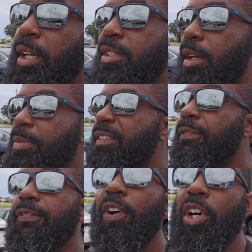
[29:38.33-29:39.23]
something
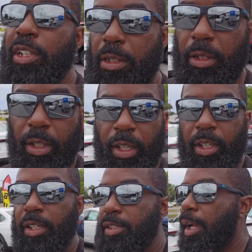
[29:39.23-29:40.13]
fun,
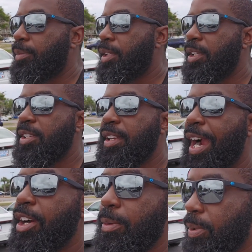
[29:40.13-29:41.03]
something
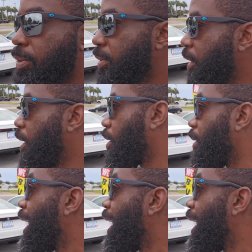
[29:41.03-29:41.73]
desirable. You know,